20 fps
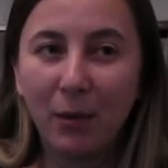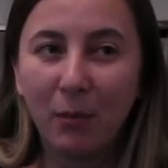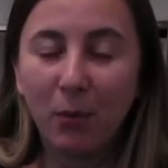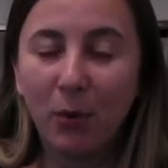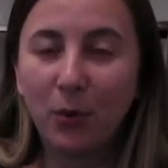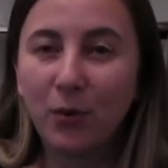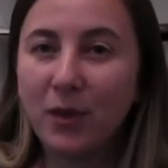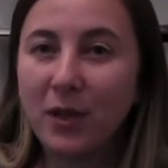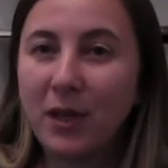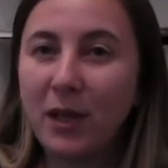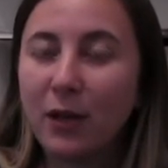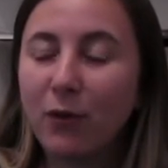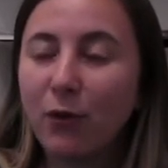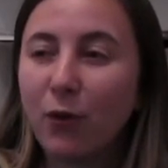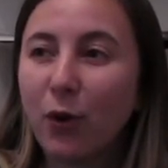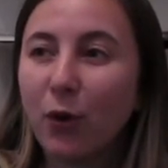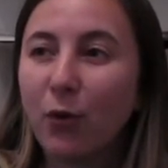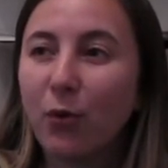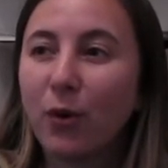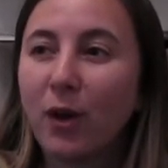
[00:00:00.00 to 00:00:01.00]

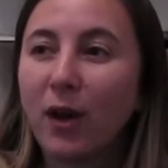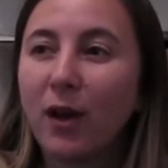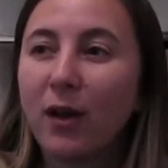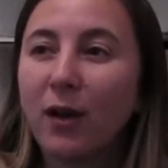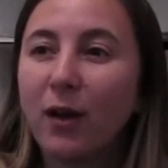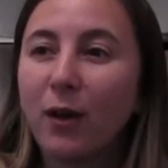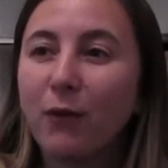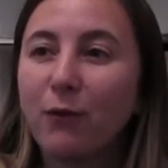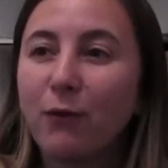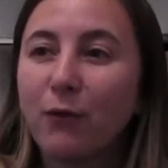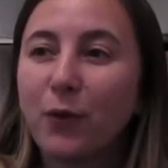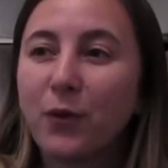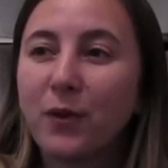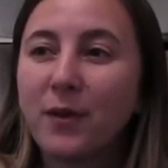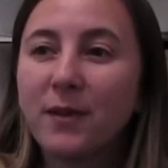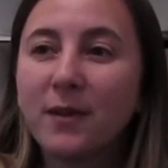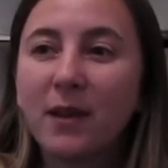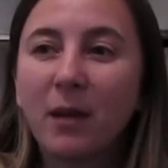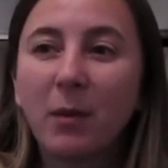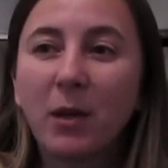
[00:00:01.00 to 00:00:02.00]
Montenegro for
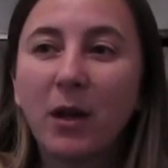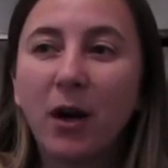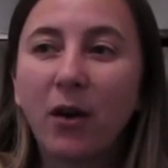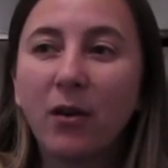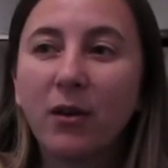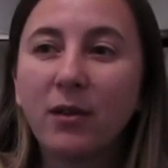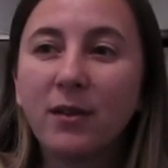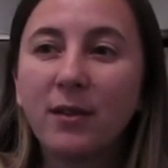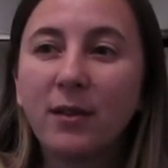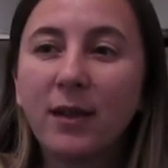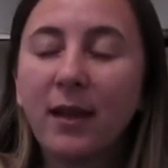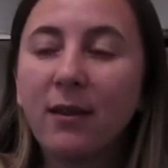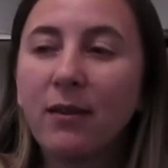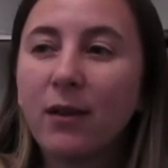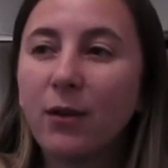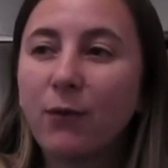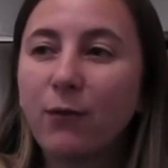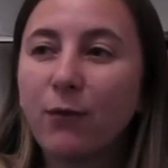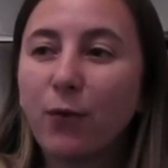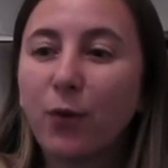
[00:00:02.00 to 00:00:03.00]
this seminar and stayed
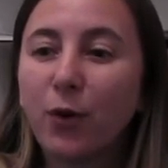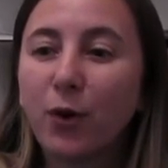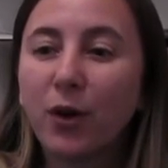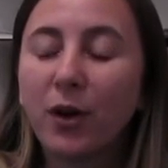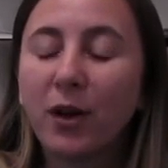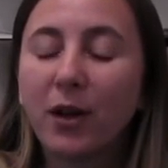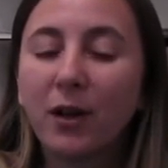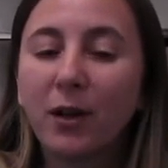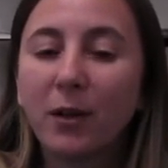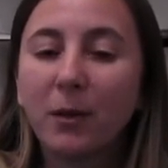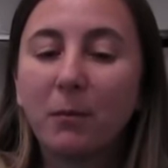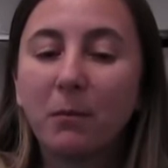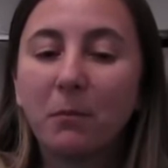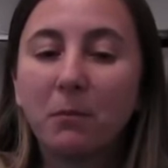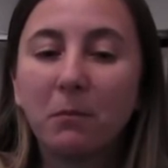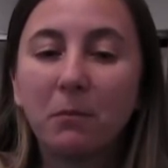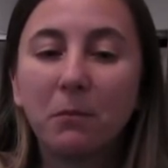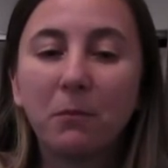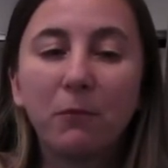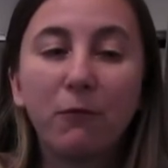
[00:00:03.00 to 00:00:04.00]
there for
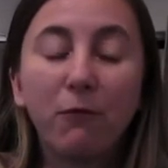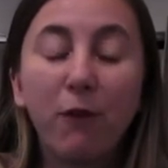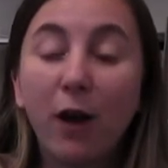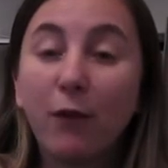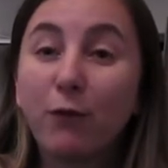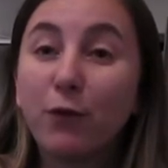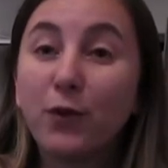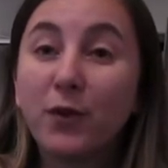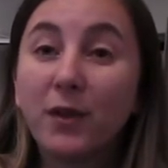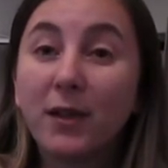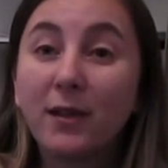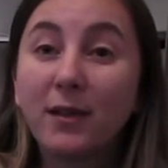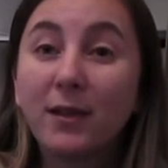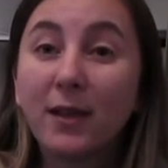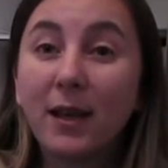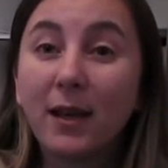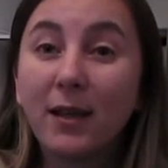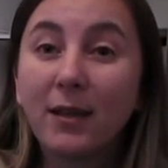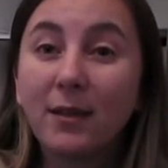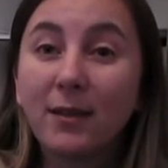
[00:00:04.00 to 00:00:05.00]
5 or 6
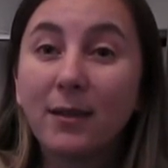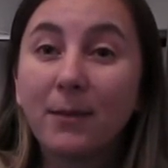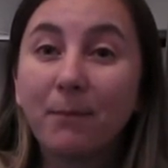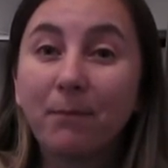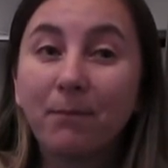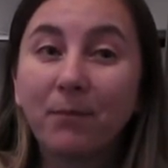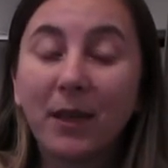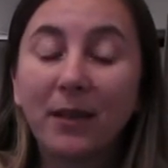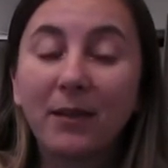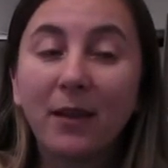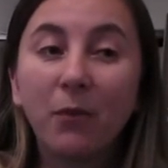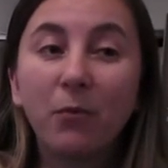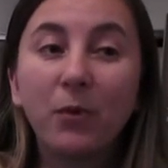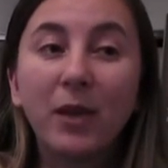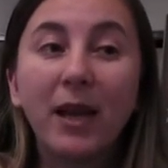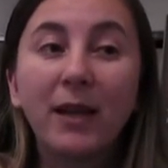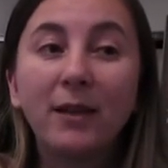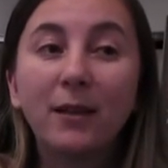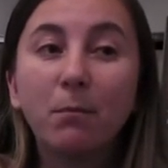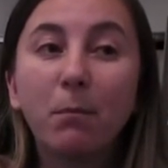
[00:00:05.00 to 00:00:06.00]
days. And then we
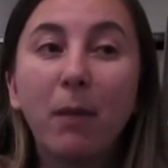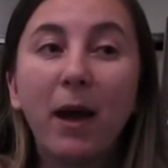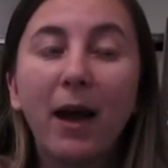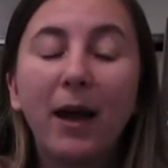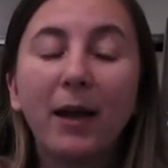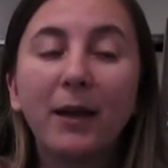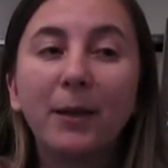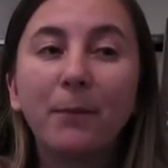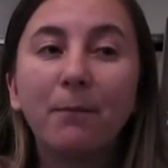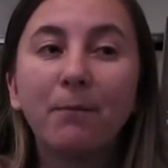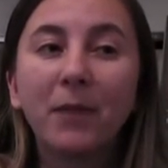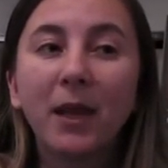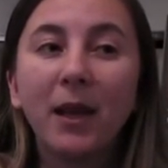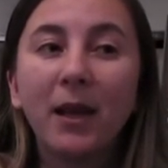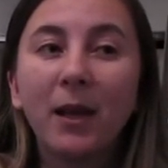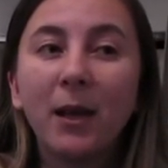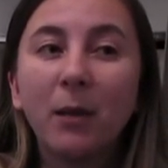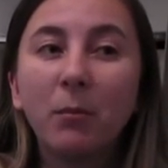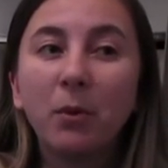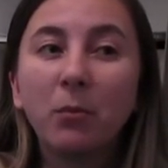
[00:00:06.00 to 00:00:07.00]
headed back.
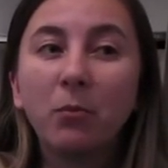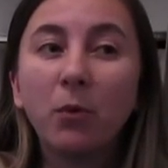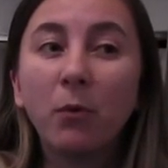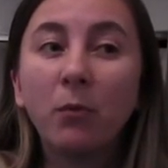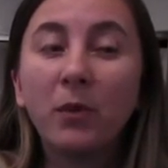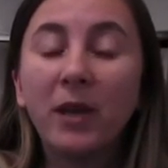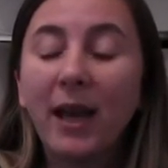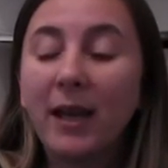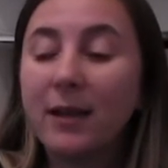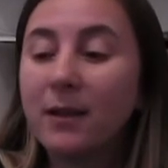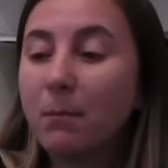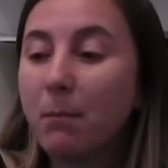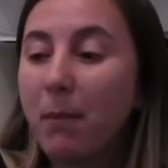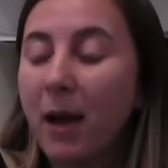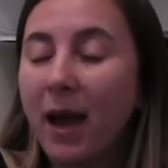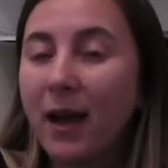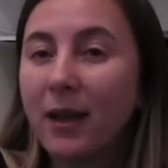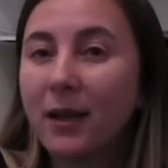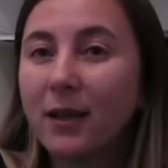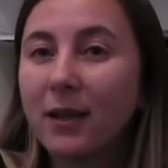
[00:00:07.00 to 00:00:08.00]
But when we headed
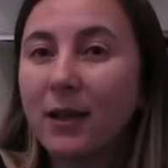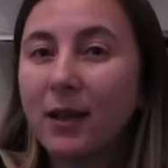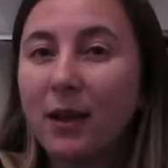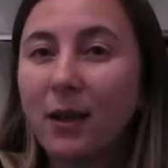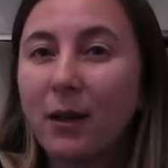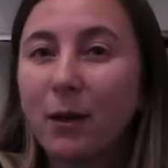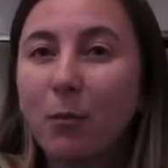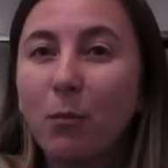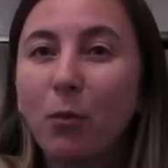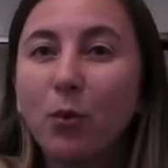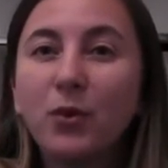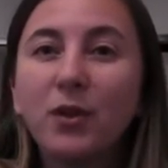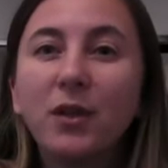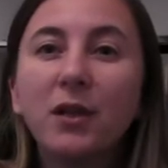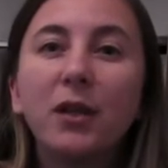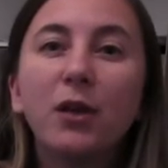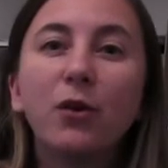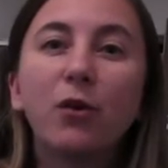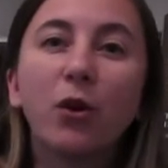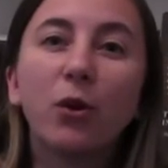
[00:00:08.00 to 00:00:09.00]
back,
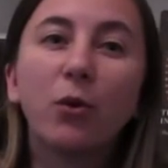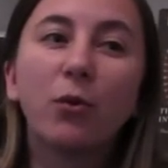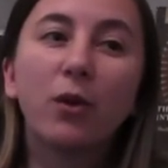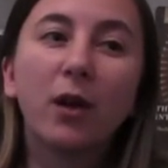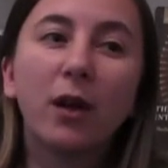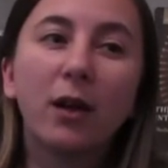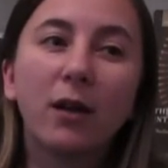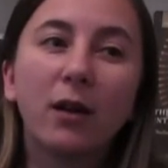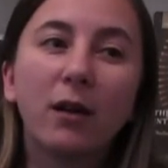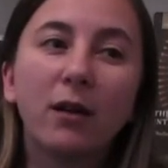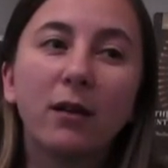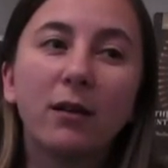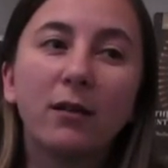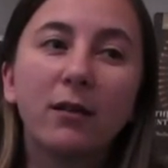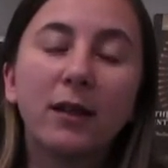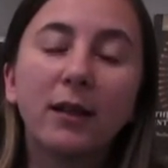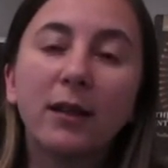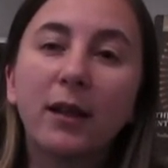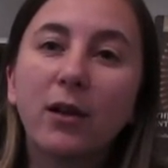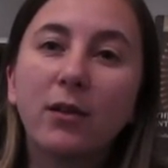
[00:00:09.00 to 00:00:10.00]
Montenegro
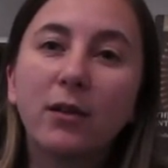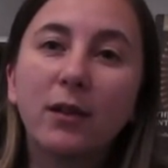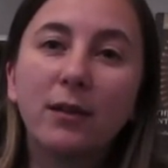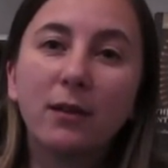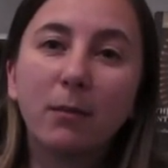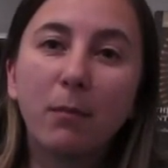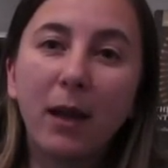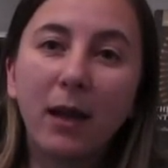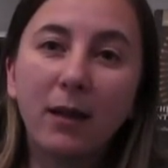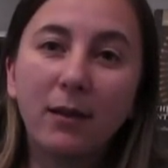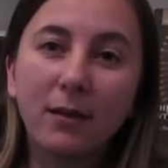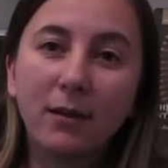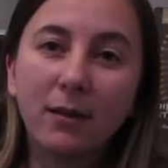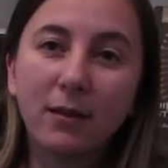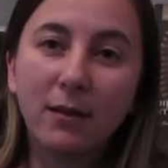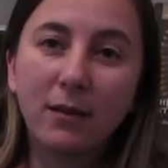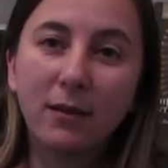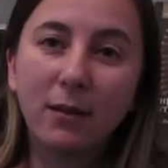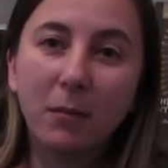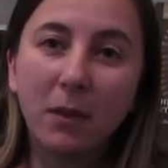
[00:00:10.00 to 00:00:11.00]
declared
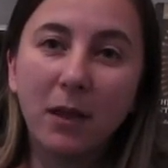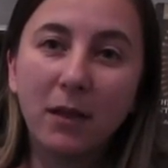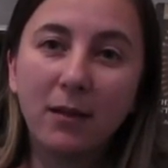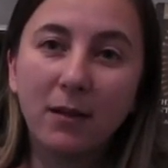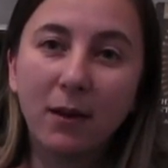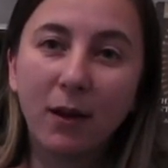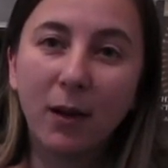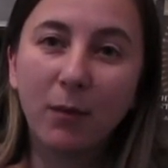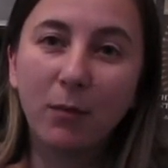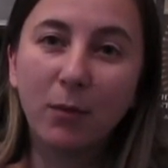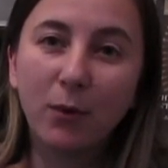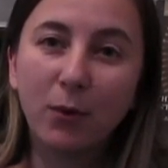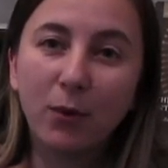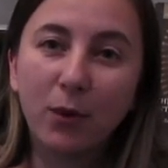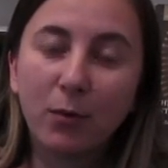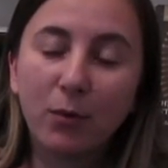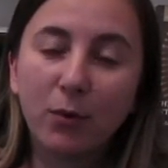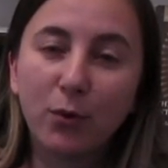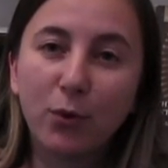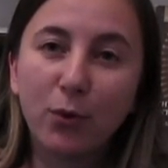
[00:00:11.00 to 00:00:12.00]
independence in the meantime. So
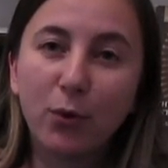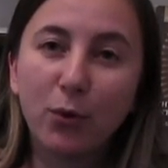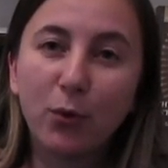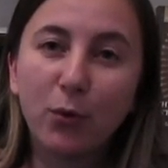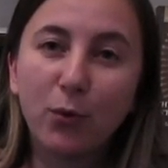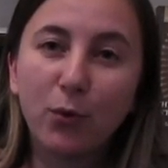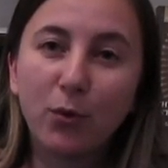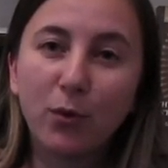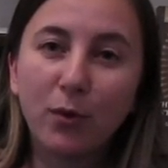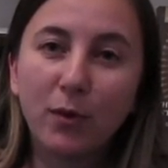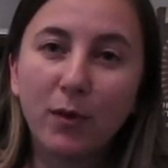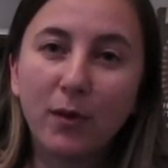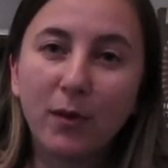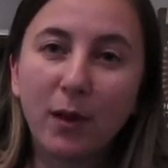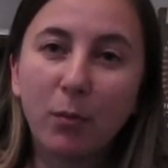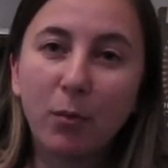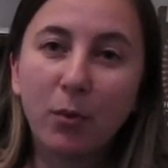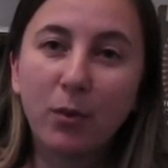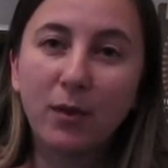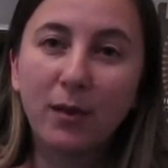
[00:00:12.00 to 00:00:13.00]
there was 2
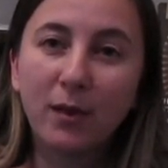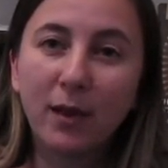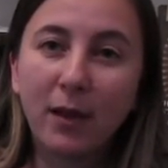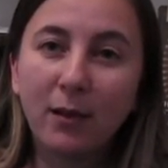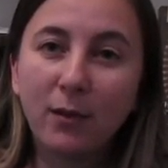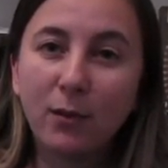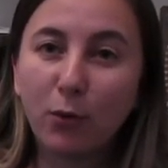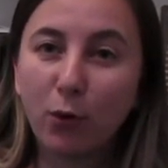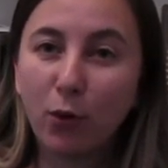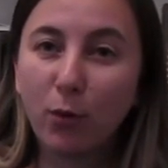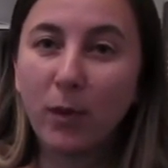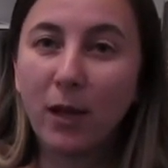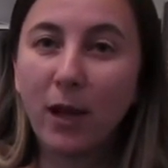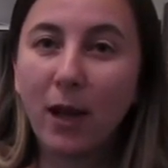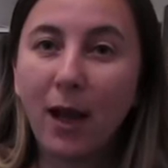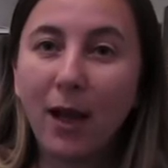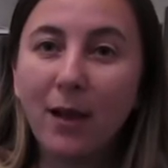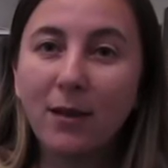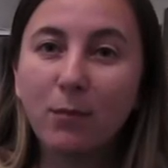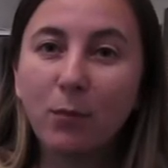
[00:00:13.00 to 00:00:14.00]
separate states, Serbia
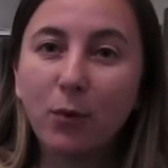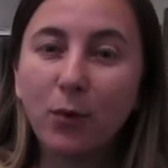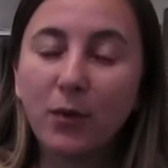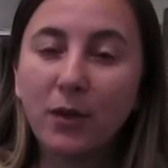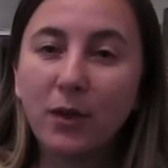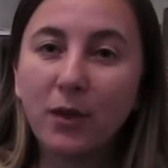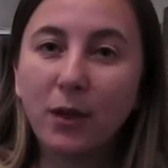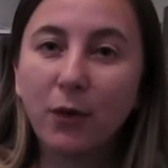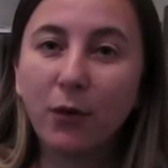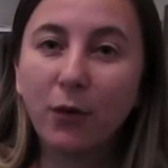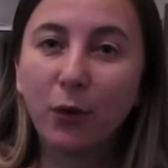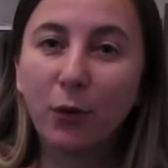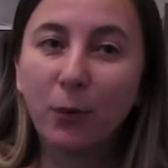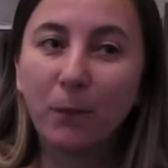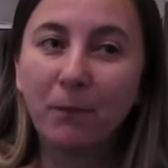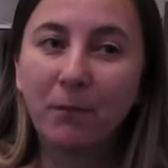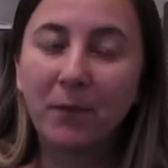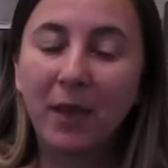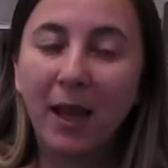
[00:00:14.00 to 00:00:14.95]
and Montenegro.